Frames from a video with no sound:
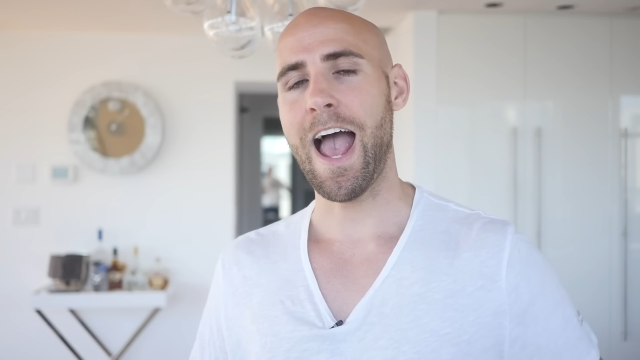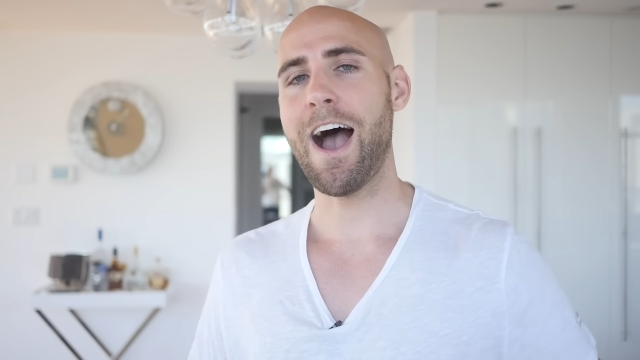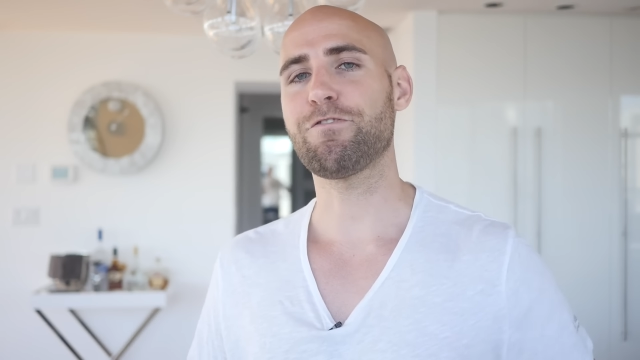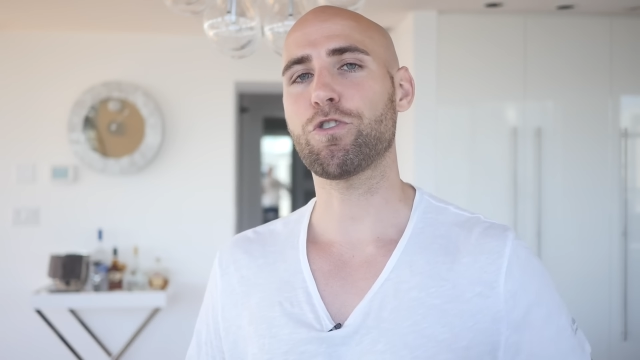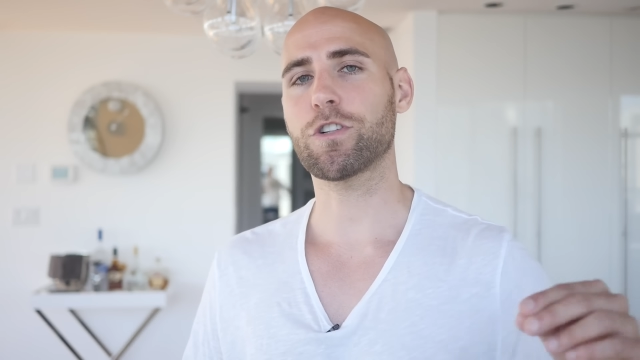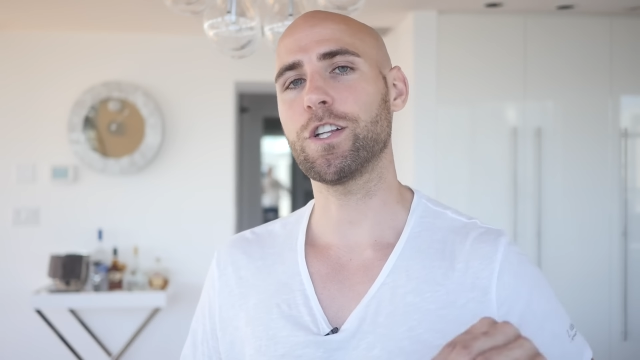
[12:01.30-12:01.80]

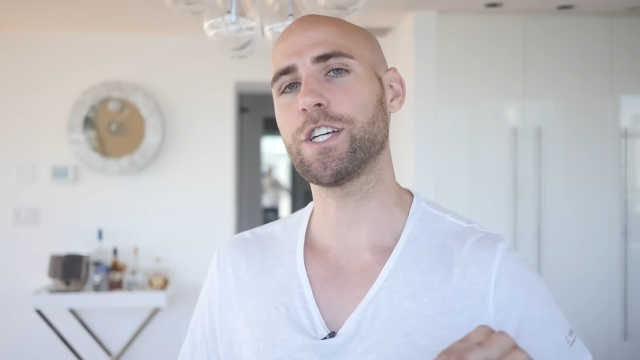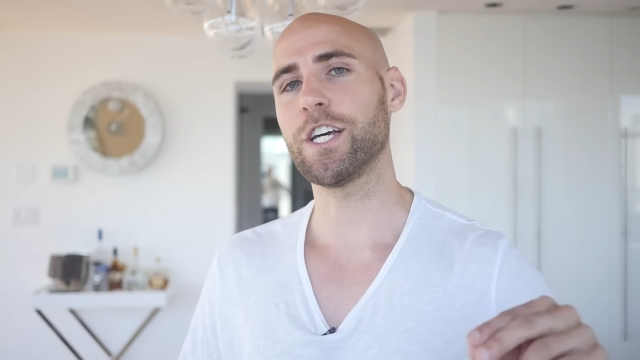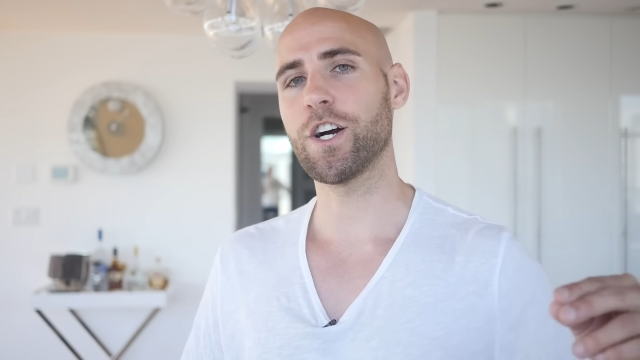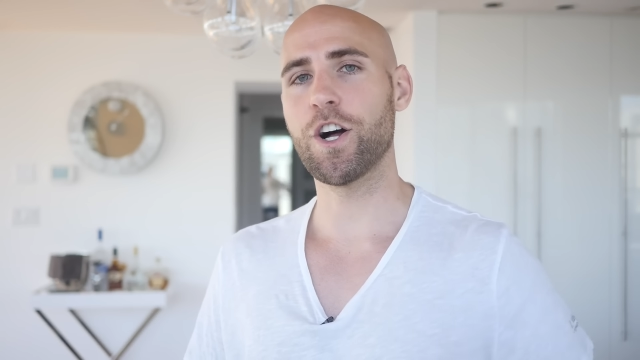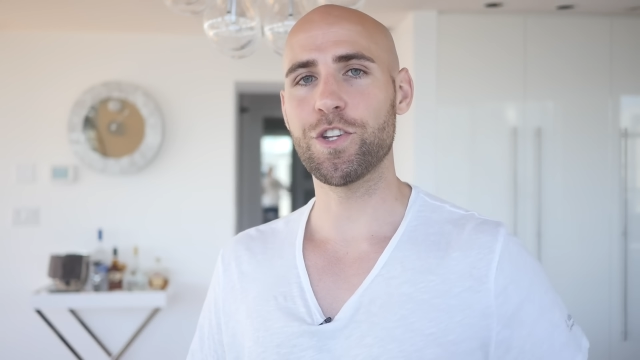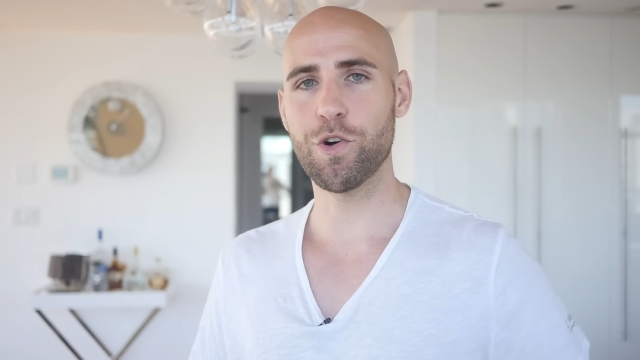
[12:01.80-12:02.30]
after
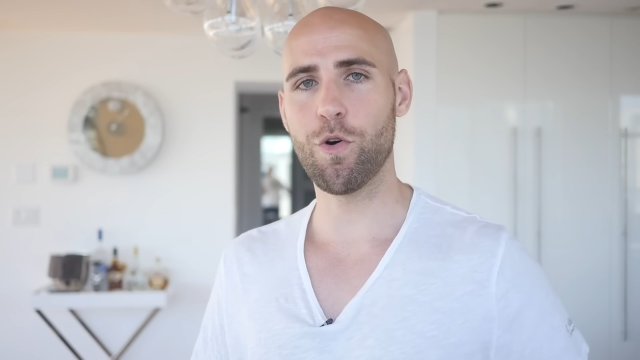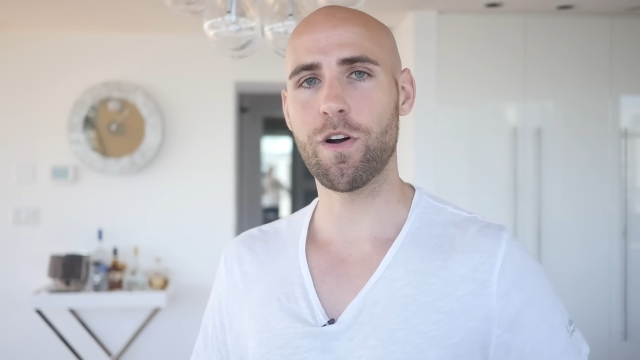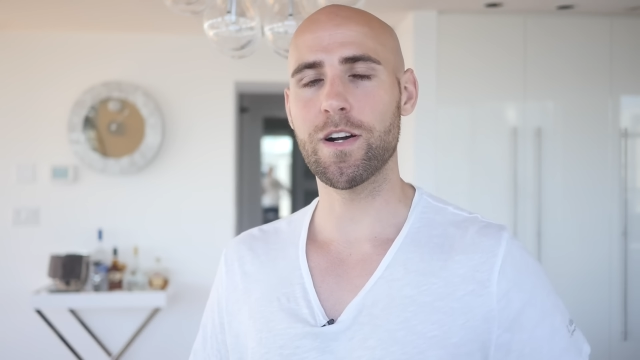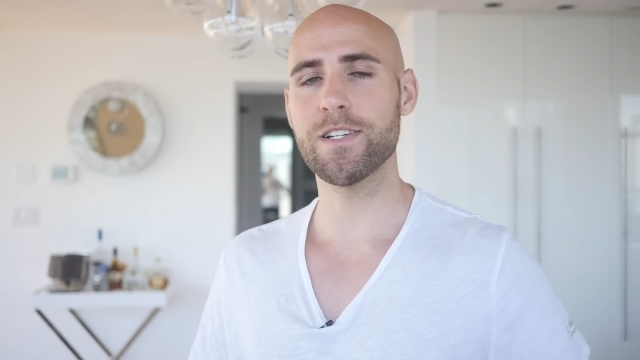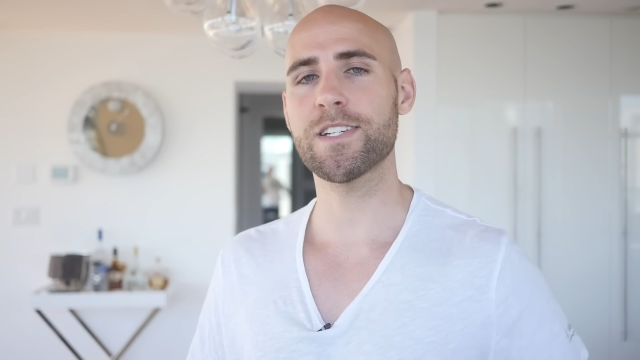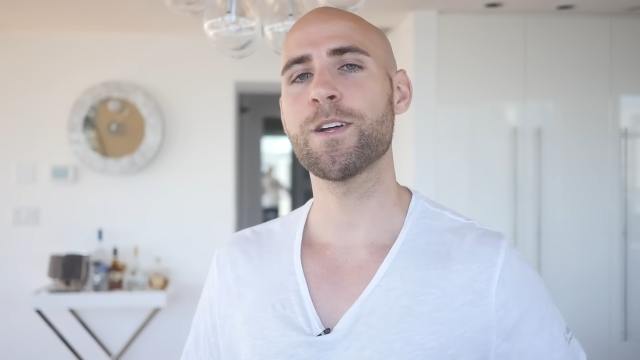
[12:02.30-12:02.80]
clicking on
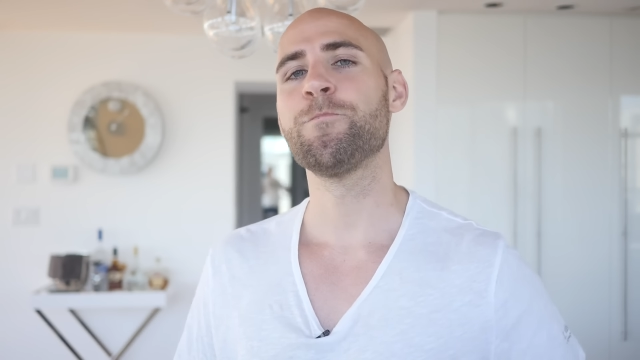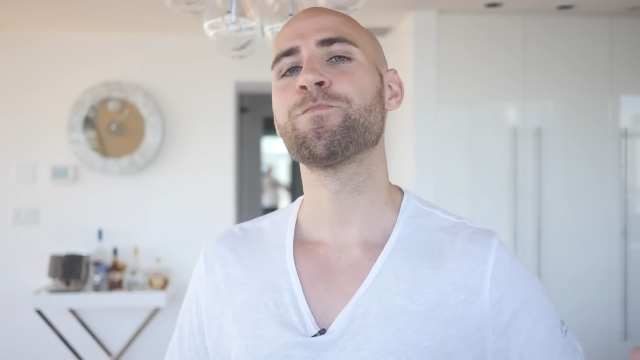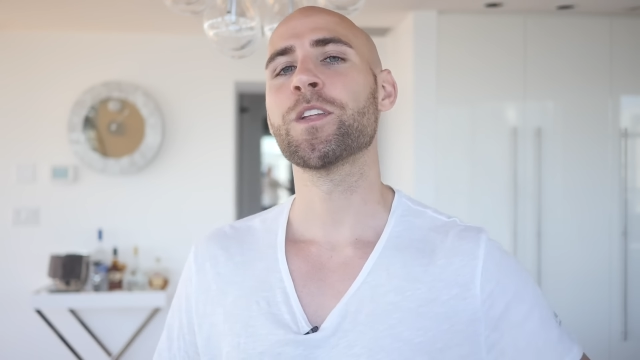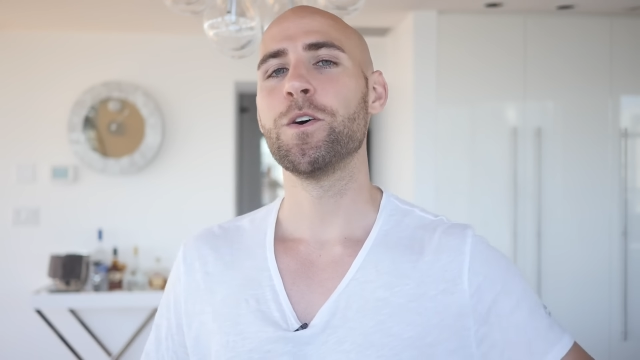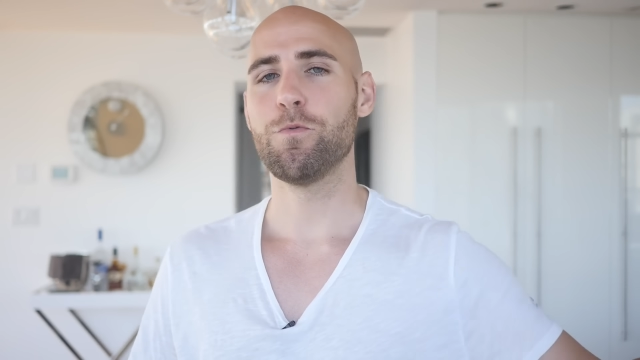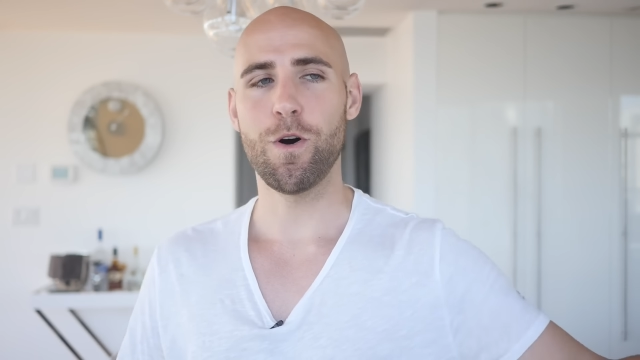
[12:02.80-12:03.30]
yours,
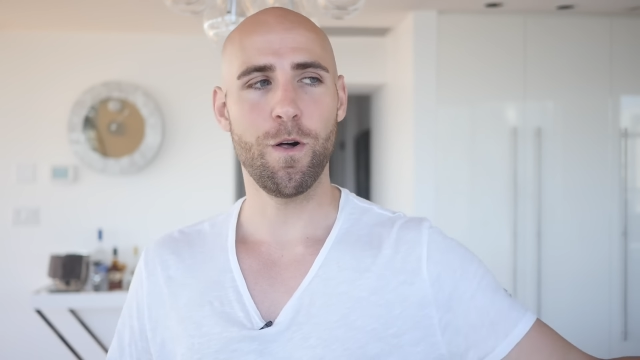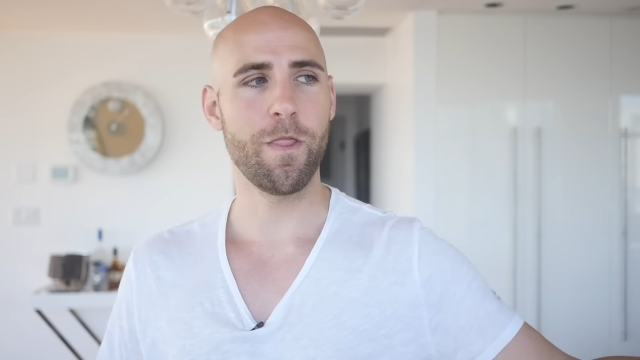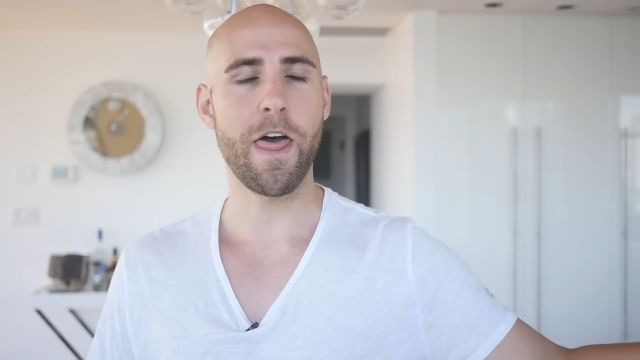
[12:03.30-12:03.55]
well,